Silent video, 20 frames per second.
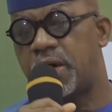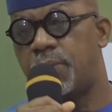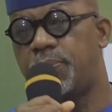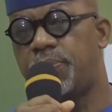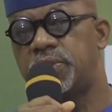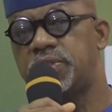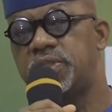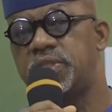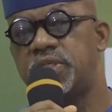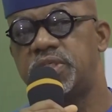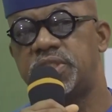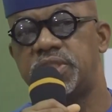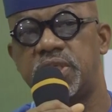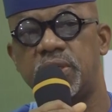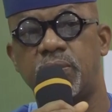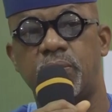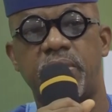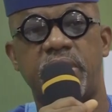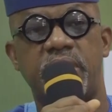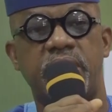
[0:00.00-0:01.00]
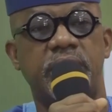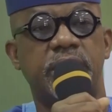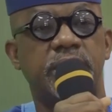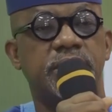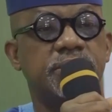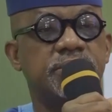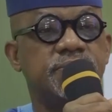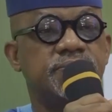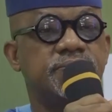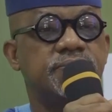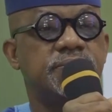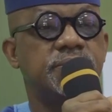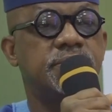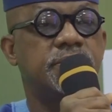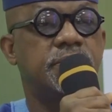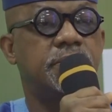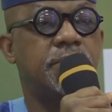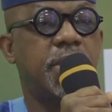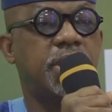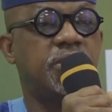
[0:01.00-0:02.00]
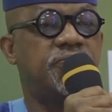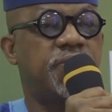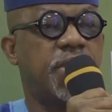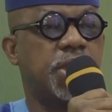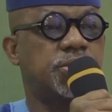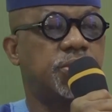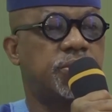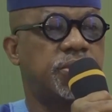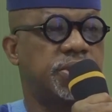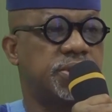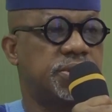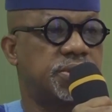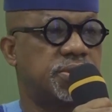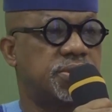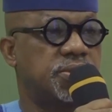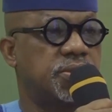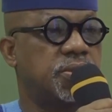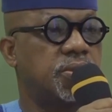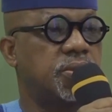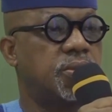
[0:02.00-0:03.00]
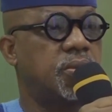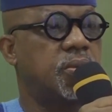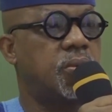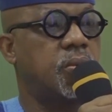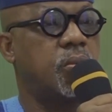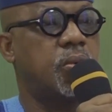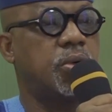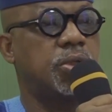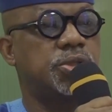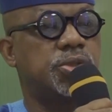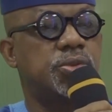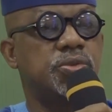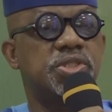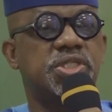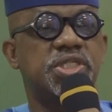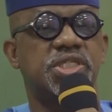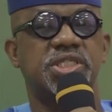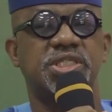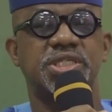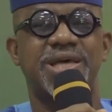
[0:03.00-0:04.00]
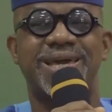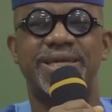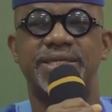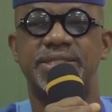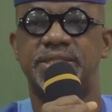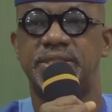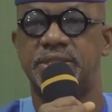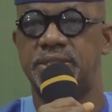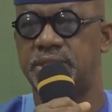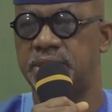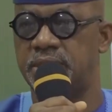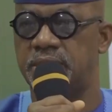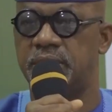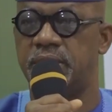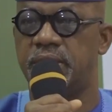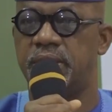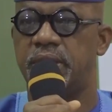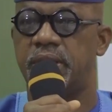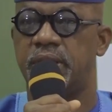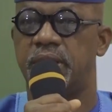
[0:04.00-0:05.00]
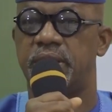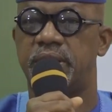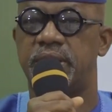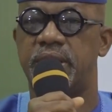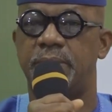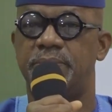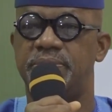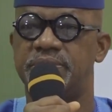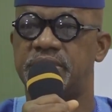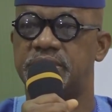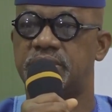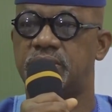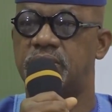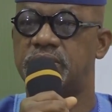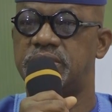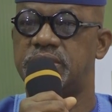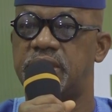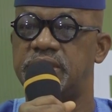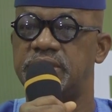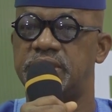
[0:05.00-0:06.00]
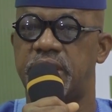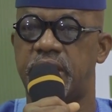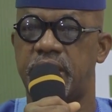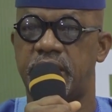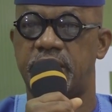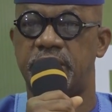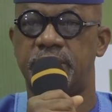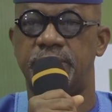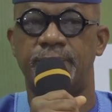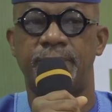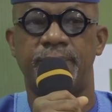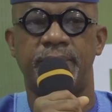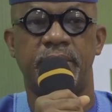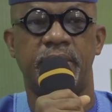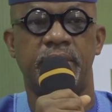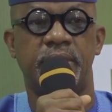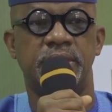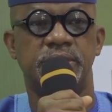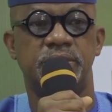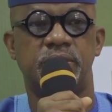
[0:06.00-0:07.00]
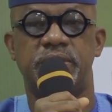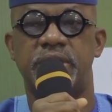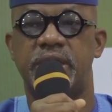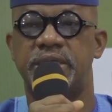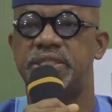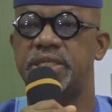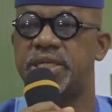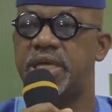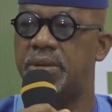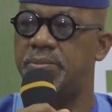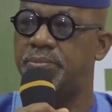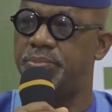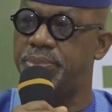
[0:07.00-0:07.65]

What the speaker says: the opportunity where manufacturers want to site their business concerns here so that they can